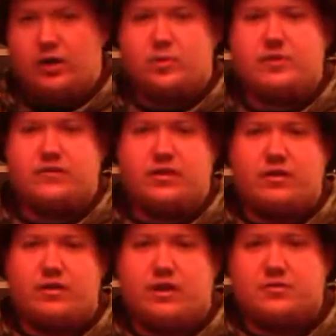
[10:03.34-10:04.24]
this
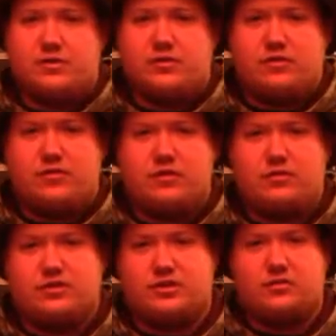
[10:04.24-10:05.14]
video helps you if you're
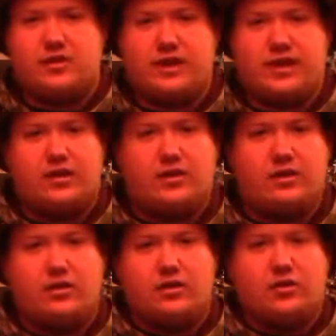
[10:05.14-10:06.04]
still lenient
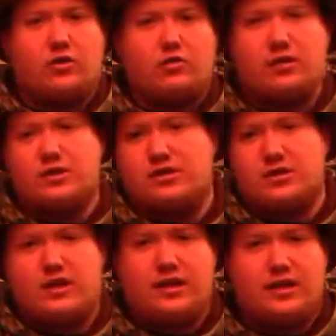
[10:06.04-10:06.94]
or
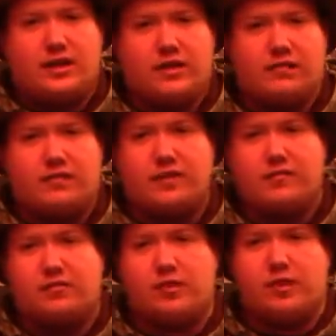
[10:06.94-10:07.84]
questioning getting the
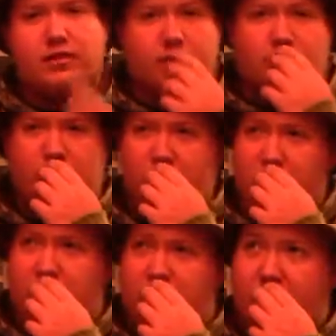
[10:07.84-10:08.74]
favorite rod.
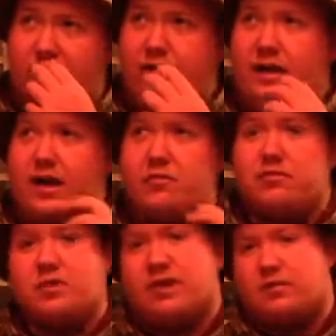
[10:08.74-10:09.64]
I would
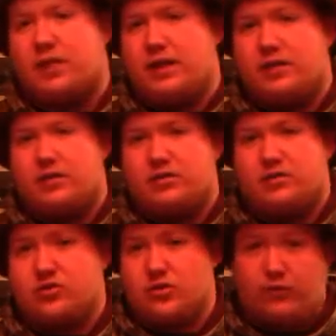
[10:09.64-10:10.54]
recommend it
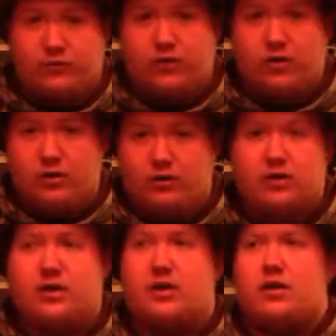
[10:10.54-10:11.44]
so far.
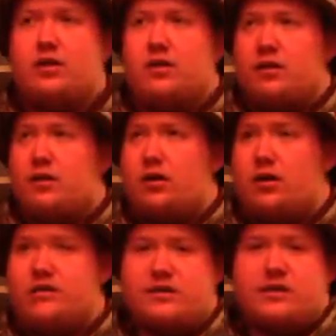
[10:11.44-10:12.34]

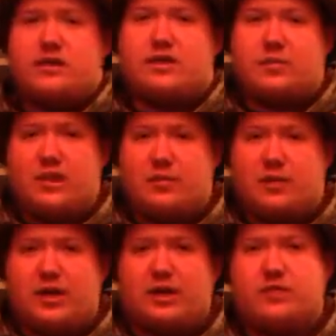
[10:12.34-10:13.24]
Obviously the medium
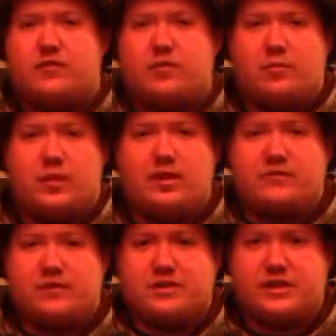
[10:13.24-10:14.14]
light, if you're a
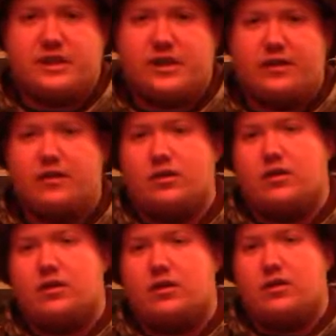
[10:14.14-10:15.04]
panfish guy,
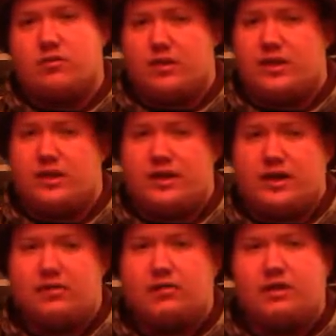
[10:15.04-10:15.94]
you can get
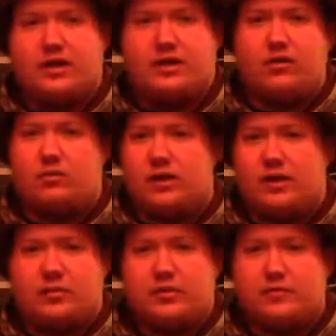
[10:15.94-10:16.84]
that one and it'll work
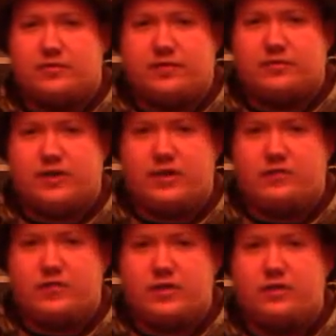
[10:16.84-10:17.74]
out perfectly fine
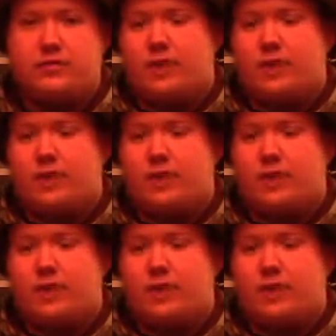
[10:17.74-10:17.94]
for you.